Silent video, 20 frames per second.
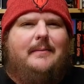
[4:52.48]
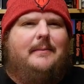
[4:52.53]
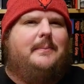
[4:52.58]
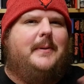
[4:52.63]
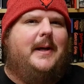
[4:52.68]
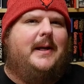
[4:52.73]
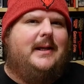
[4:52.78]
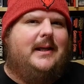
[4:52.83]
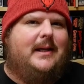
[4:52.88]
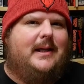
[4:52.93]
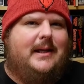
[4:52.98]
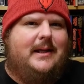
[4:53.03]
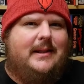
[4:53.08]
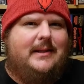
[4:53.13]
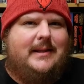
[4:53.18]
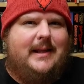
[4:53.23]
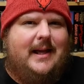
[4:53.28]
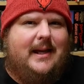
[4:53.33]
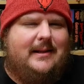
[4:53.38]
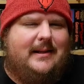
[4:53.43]
but
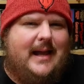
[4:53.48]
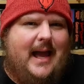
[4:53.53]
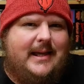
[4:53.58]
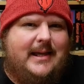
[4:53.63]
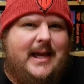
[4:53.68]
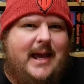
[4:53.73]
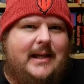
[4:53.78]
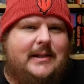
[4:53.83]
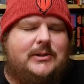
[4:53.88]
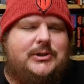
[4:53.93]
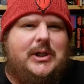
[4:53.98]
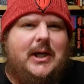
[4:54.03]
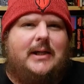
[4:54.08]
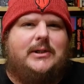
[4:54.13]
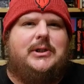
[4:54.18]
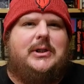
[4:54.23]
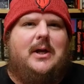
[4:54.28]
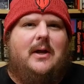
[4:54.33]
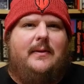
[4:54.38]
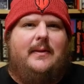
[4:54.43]
that I can't
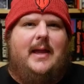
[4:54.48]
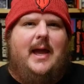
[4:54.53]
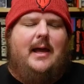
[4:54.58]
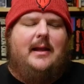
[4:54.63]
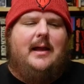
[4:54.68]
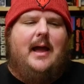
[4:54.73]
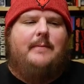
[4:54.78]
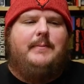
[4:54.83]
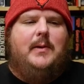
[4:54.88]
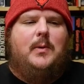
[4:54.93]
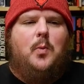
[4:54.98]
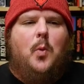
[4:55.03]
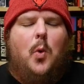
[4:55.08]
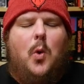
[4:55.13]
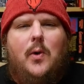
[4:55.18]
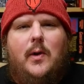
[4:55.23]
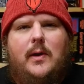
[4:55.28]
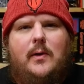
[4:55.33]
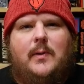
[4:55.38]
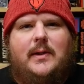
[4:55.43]
judge it on that. I've been
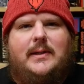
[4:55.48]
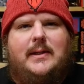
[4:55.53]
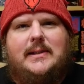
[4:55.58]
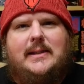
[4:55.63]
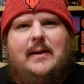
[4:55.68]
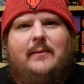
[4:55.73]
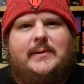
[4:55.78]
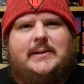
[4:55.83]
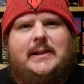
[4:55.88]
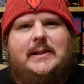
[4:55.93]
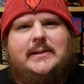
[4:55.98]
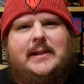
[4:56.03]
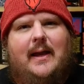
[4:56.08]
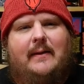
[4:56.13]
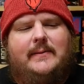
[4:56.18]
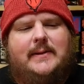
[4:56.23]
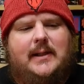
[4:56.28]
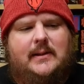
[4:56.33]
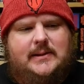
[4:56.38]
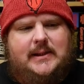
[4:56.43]
warring with this ever since
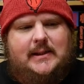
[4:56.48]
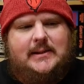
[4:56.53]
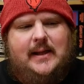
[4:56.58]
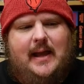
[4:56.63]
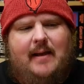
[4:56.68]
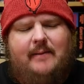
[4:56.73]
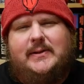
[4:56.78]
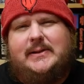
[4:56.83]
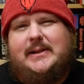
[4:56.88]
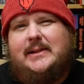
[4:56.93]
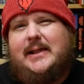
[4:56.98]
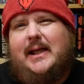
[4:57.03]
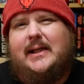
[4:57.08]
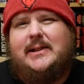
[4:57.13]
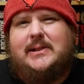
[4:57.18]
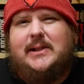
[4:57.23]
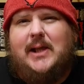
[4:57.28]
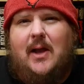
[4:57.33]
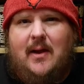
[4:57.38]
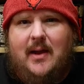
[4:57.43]
I since ever since I
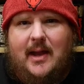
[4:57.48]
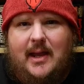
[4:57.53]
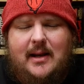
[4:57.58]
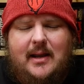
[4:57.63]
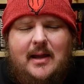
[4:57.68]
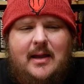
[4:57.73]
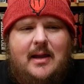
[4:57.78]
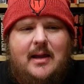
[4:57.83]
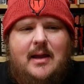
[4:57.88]
saw it.